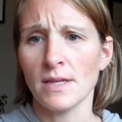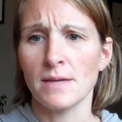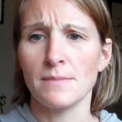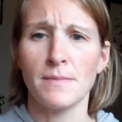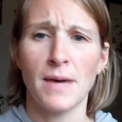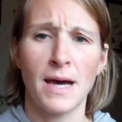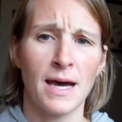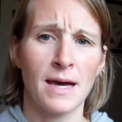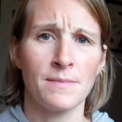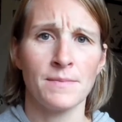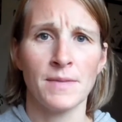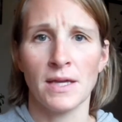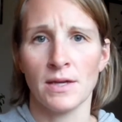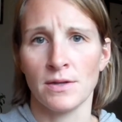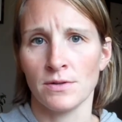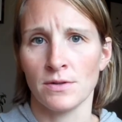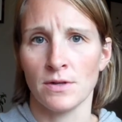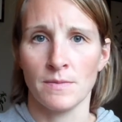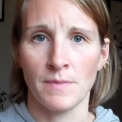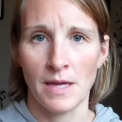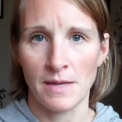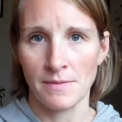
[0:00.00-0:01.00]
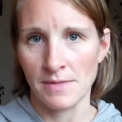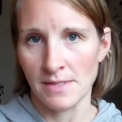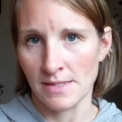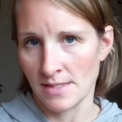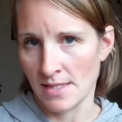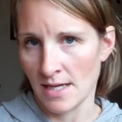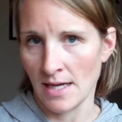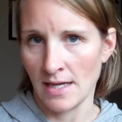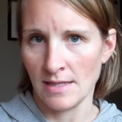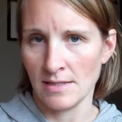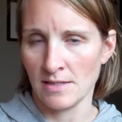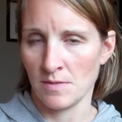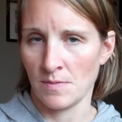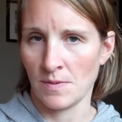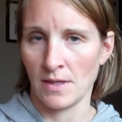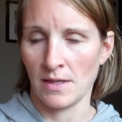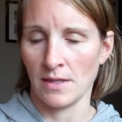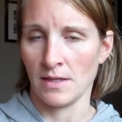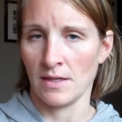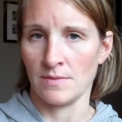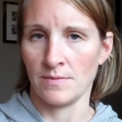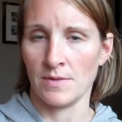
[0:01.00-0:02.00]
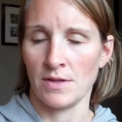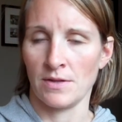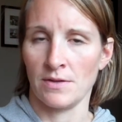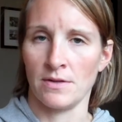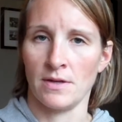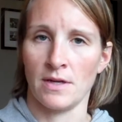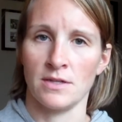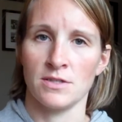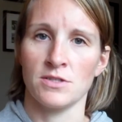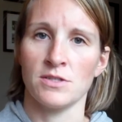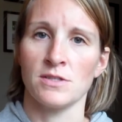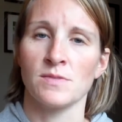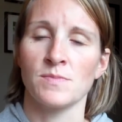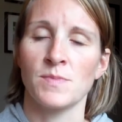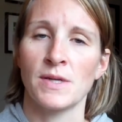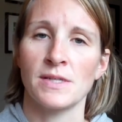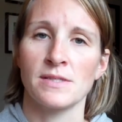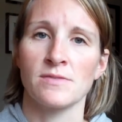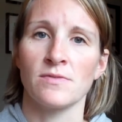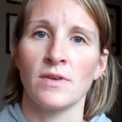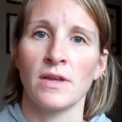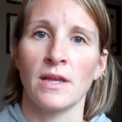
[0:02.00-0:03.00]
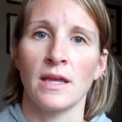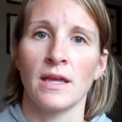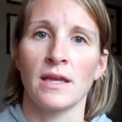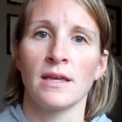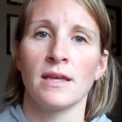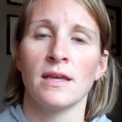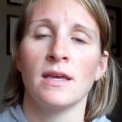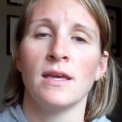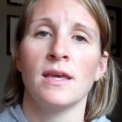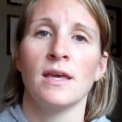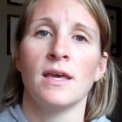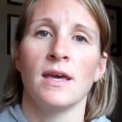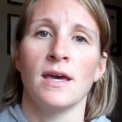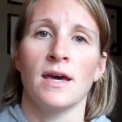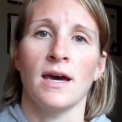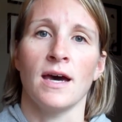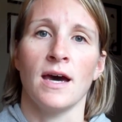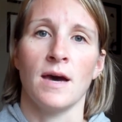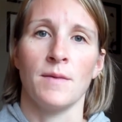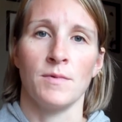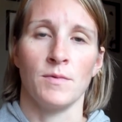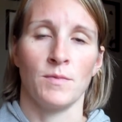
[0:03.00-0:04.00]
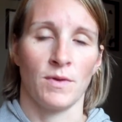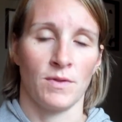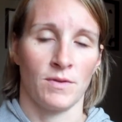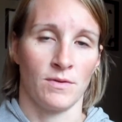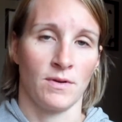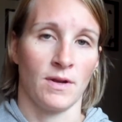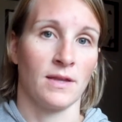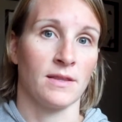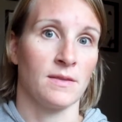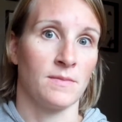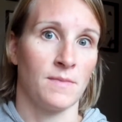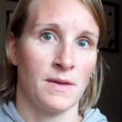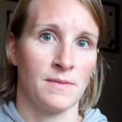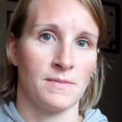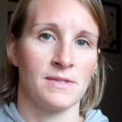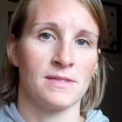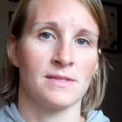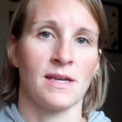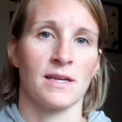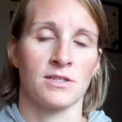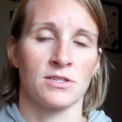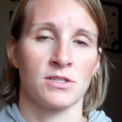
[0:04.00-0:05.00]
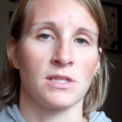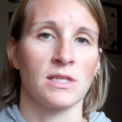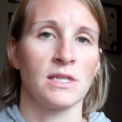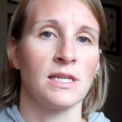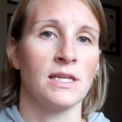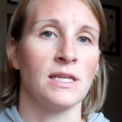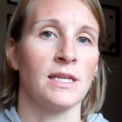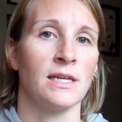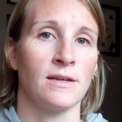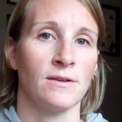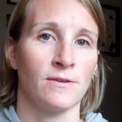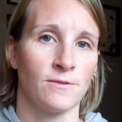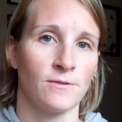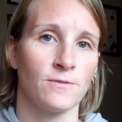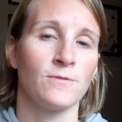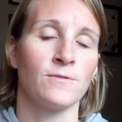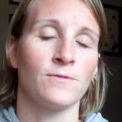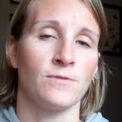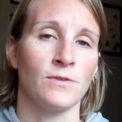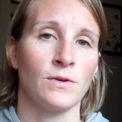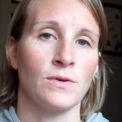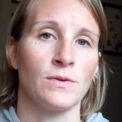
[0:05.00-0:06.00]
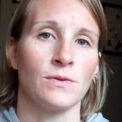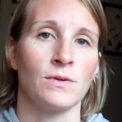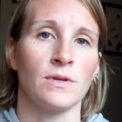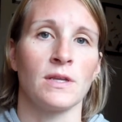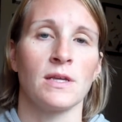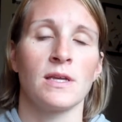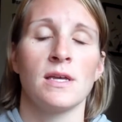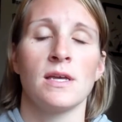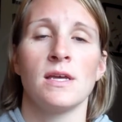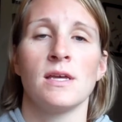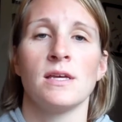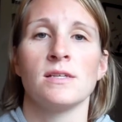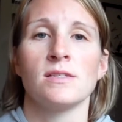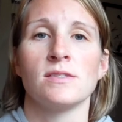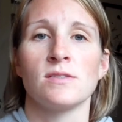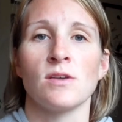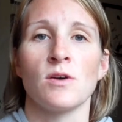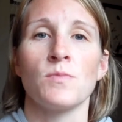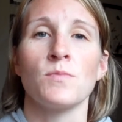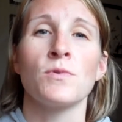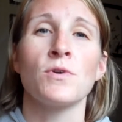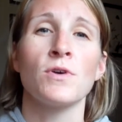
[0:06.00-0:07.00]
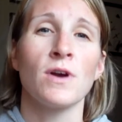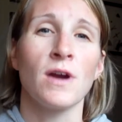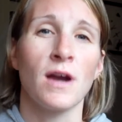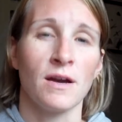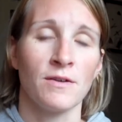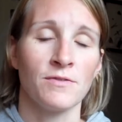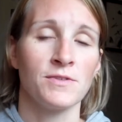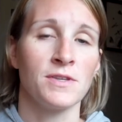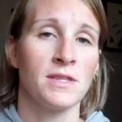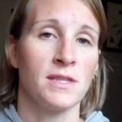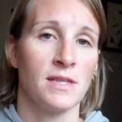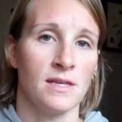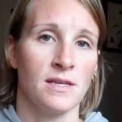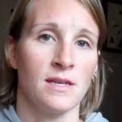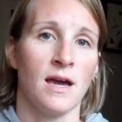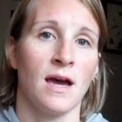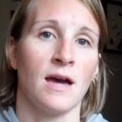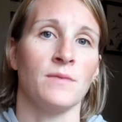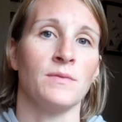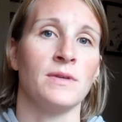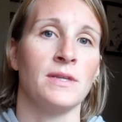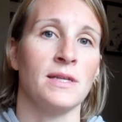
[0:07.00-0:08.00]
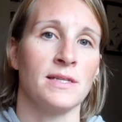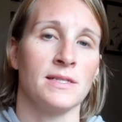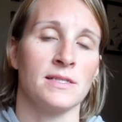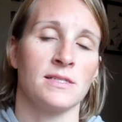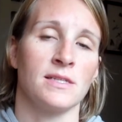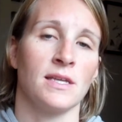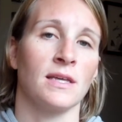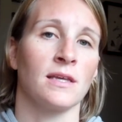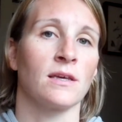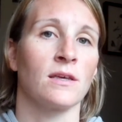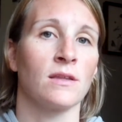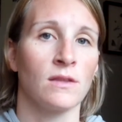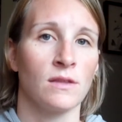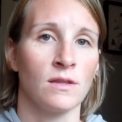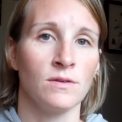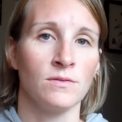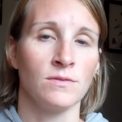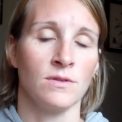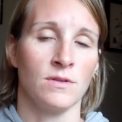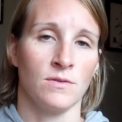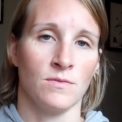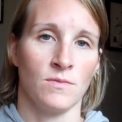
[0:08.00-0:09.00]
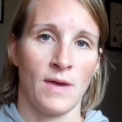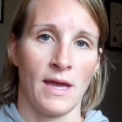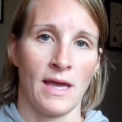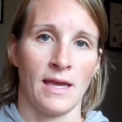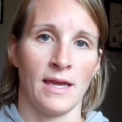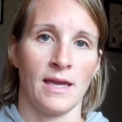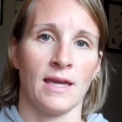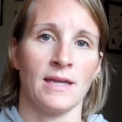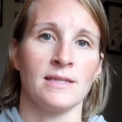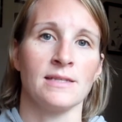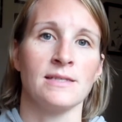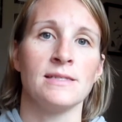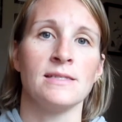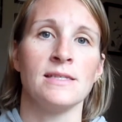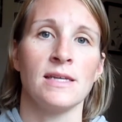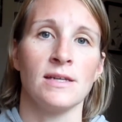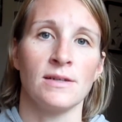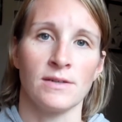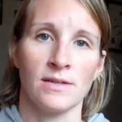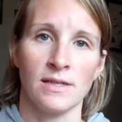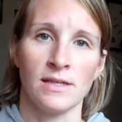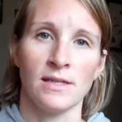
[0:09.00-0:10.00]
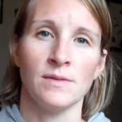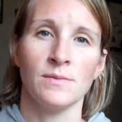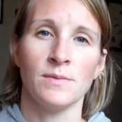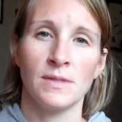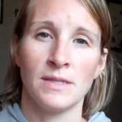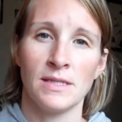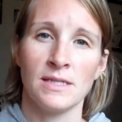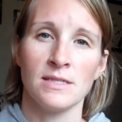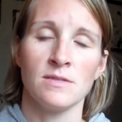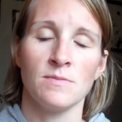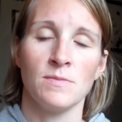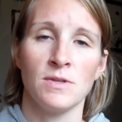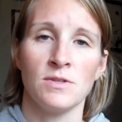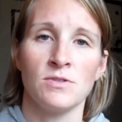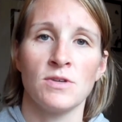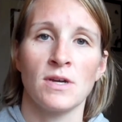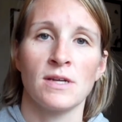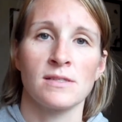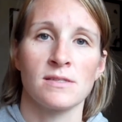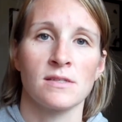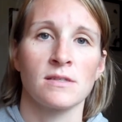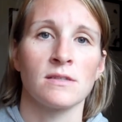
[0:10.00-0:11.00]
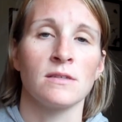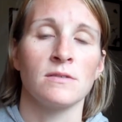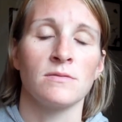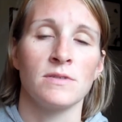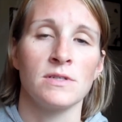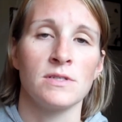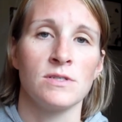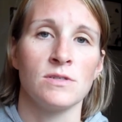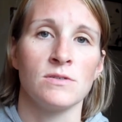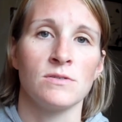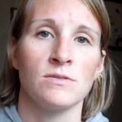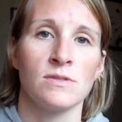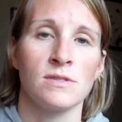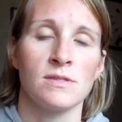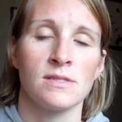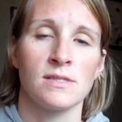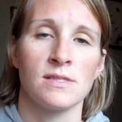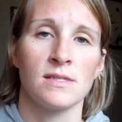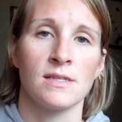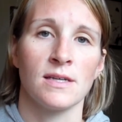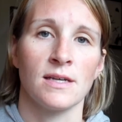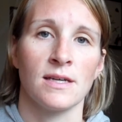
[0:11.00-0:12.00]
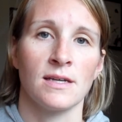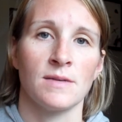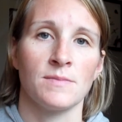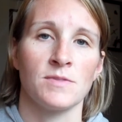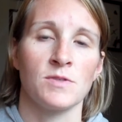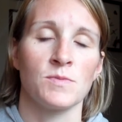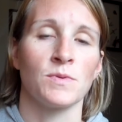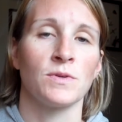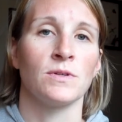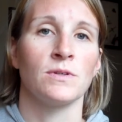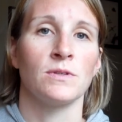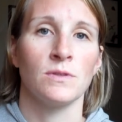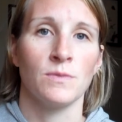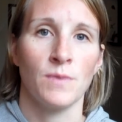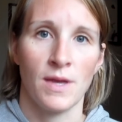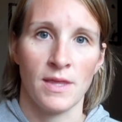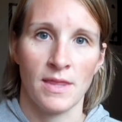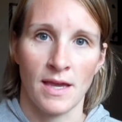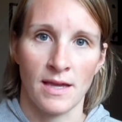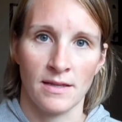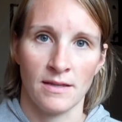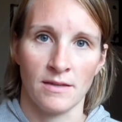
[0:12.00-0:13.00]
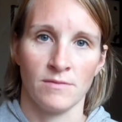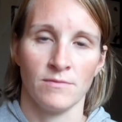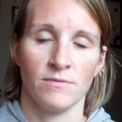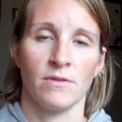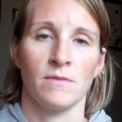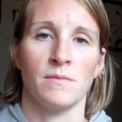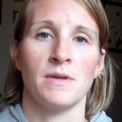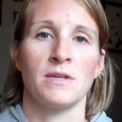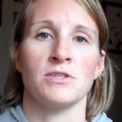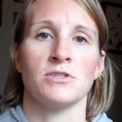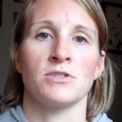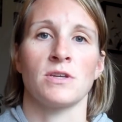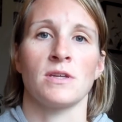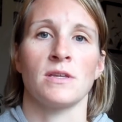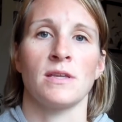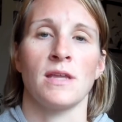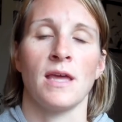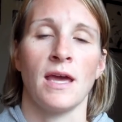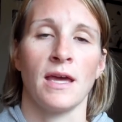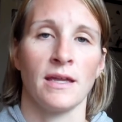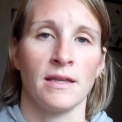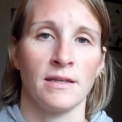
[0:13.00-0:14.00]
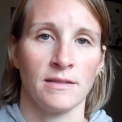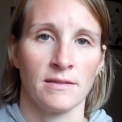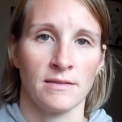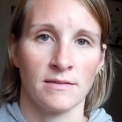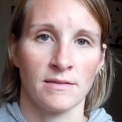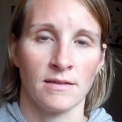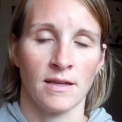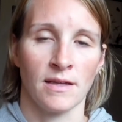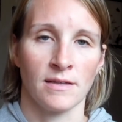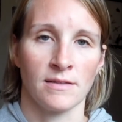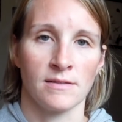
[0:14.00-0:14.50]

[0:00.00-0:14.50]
mom and or baby's diet, depending on whether or not she's breastfeeding, and whether or not the baby's actually eating food. So more often than not, we need to take gluten away, and dairy would need to be drastically reduced to pull away that inflammation and